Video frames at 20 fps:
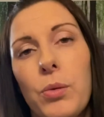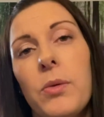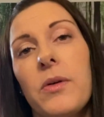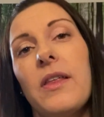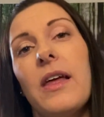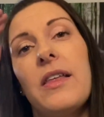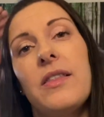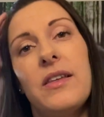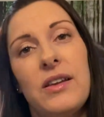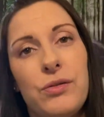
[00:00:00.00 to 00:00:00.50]
with
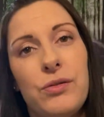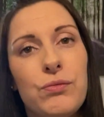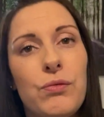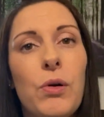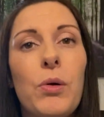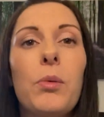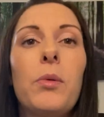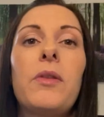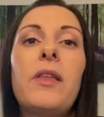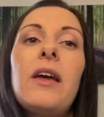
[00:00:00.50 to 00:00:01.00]
it,
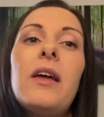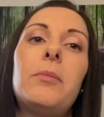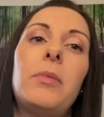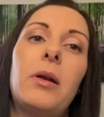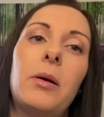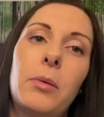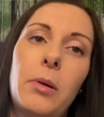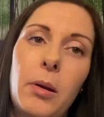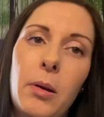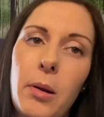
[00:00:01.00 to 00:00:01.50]

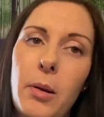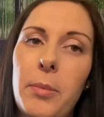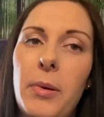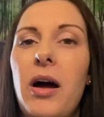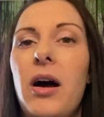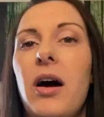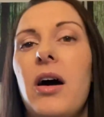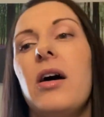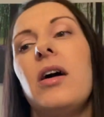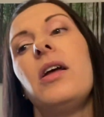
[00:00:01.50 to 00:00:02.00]
blah, blah, blah,
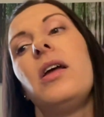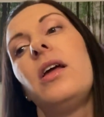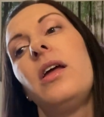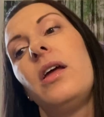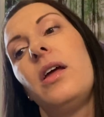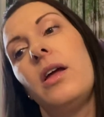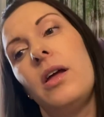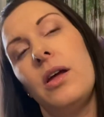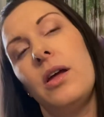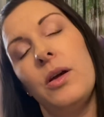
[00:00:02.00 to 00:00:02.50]
blah.
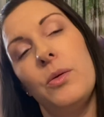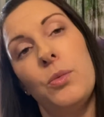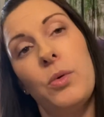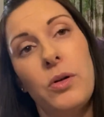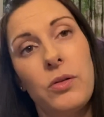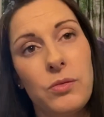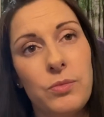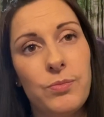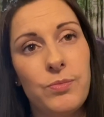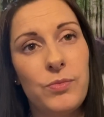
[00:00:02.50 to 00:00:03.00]

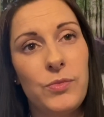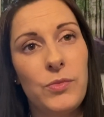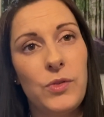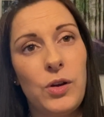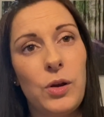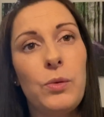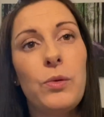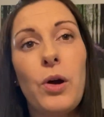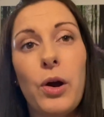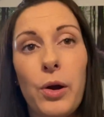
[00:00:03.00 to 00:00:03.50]
Well,
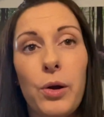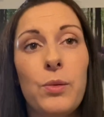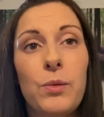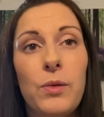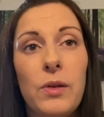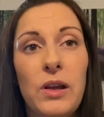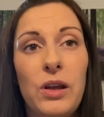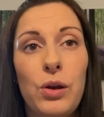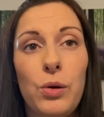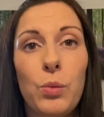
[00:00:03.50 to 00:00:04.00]
you know
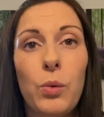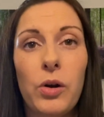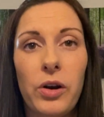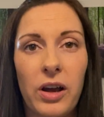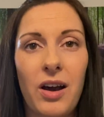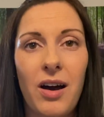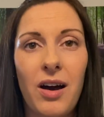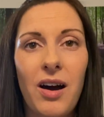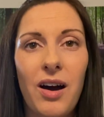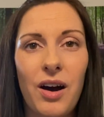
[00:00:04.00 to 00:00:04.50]
that you want a
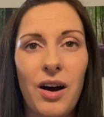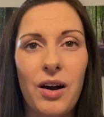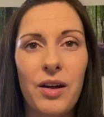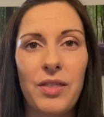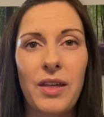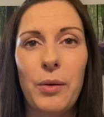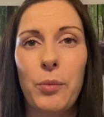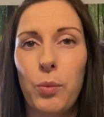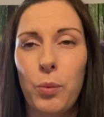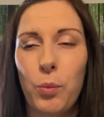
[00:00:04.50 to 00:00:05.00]
car
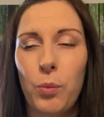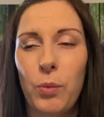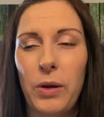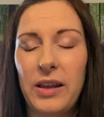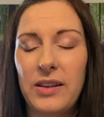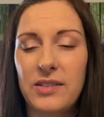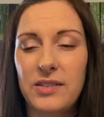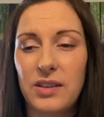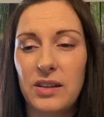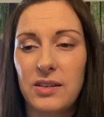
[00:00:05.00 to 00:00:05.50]
that
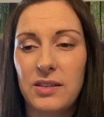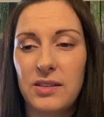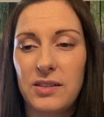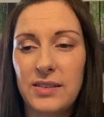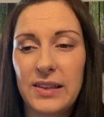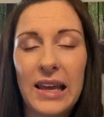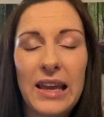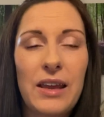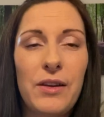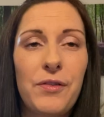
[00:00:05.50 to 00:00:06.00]
is
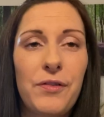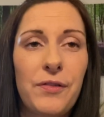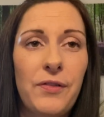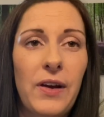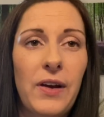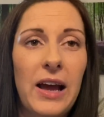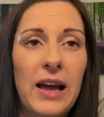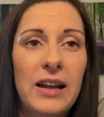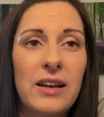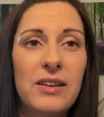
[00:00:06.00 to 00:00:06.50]
safe
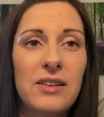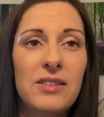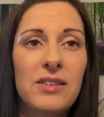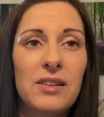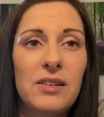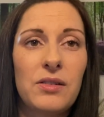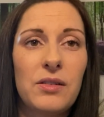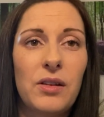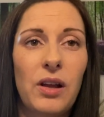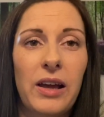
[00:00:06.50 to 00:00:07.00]
and
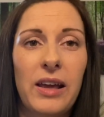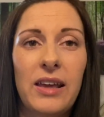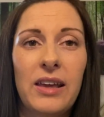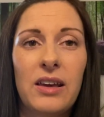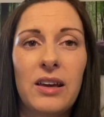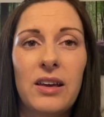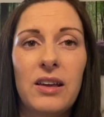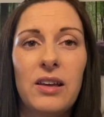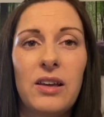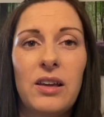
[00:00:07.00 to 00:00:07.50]

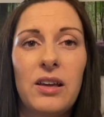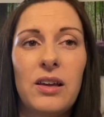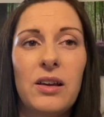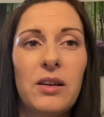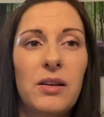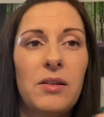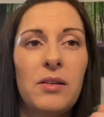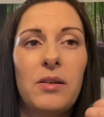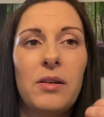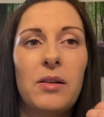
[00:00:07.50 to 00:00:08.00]
like
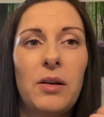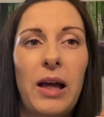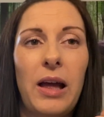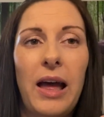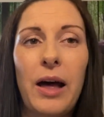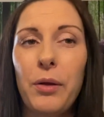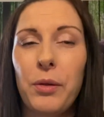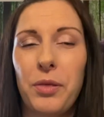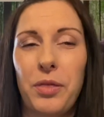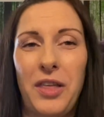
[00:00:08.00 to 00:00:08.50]

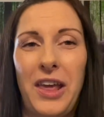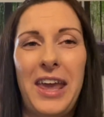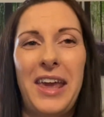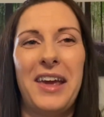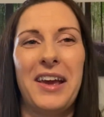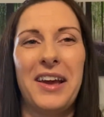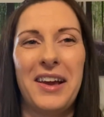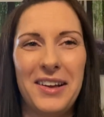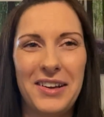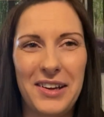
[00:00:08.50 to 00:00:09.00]

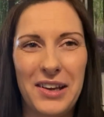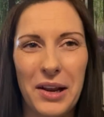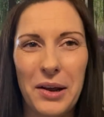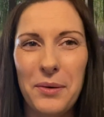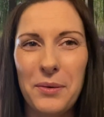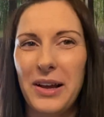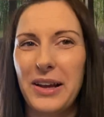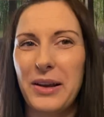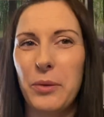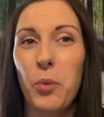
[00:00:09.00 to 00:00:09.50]
healthy,
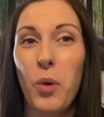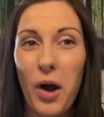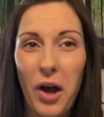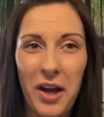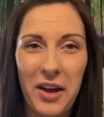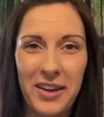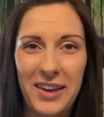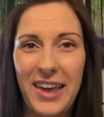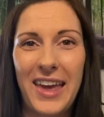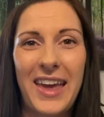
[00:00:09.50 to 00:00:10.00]
like
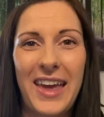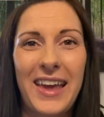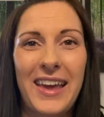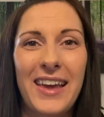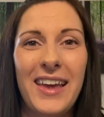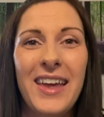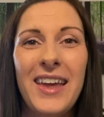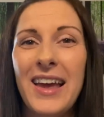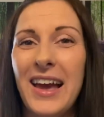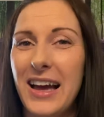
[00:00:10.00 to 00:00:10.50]

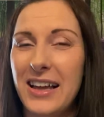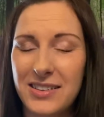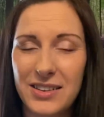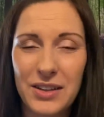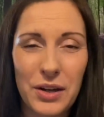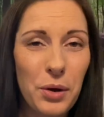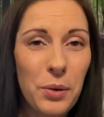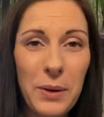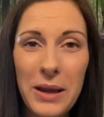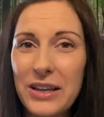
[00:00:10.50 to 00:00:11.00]
working, has
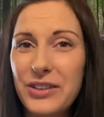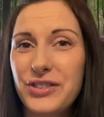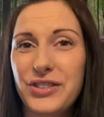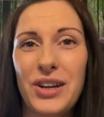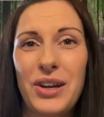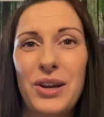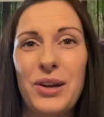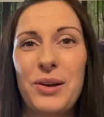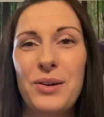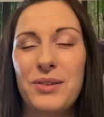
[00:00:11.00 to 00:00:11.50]
no
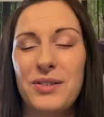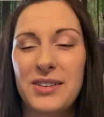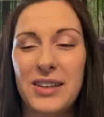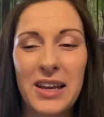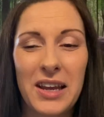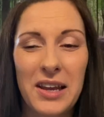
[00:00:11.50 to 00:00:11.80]
issues.